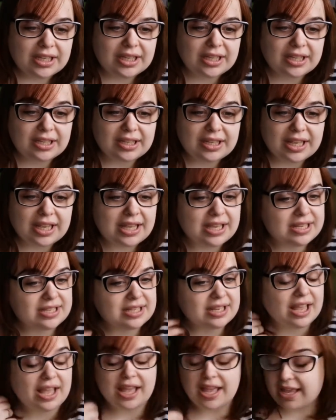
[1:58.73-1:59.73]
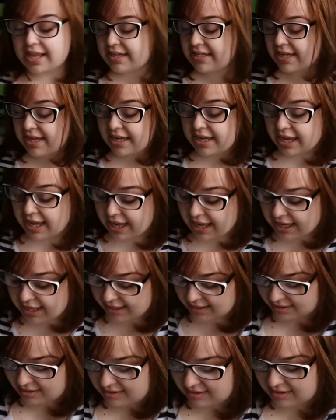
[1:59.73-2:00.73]
Okay, so hair dye,
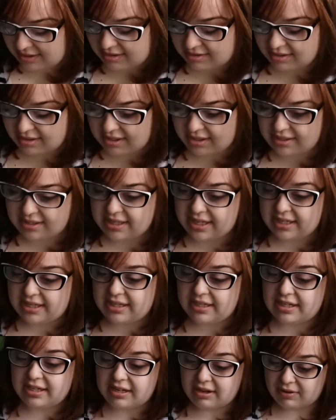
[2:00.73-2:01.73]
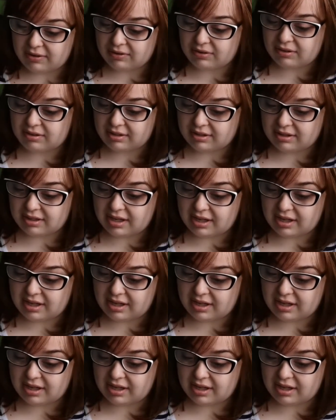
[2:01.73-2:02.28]
and as I said on